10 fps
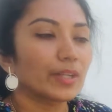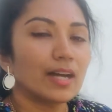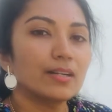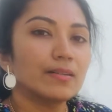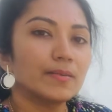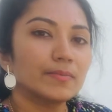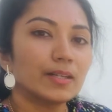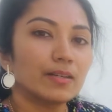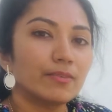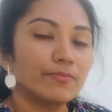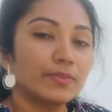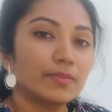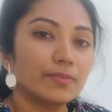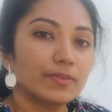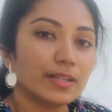the
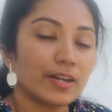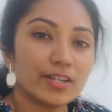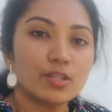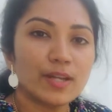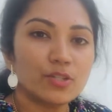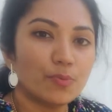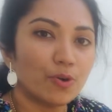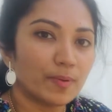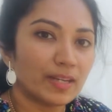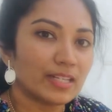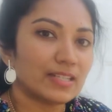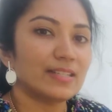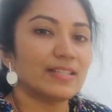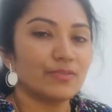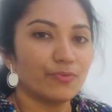correct way to propagate
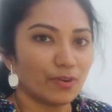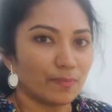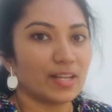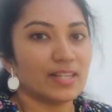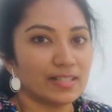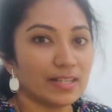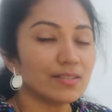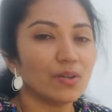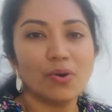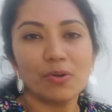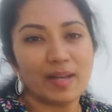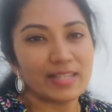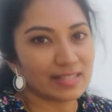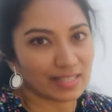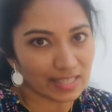is it from cuttings or by
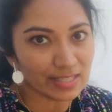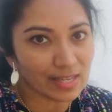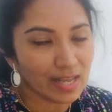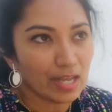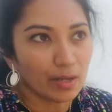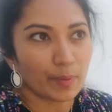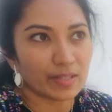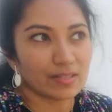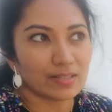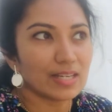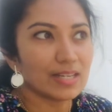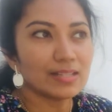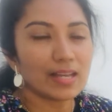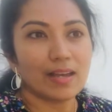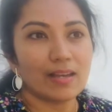seeds. But seeds,
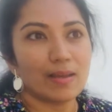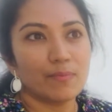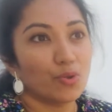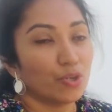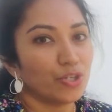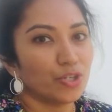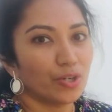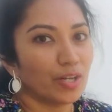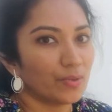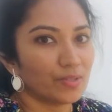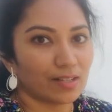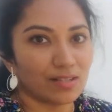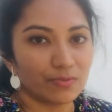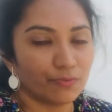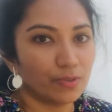I am not sure how
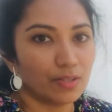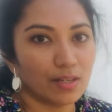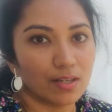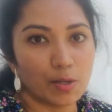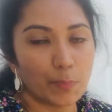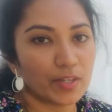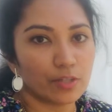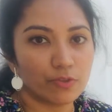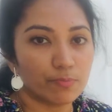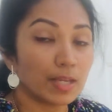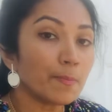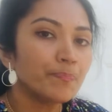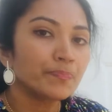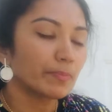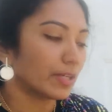successful it would be.
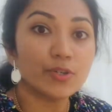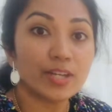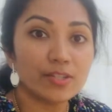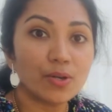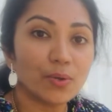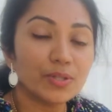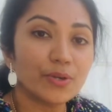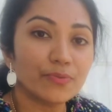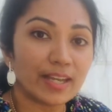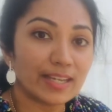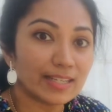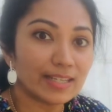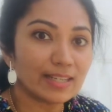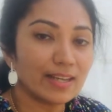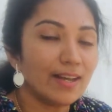But if you get hold of
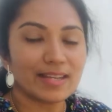any,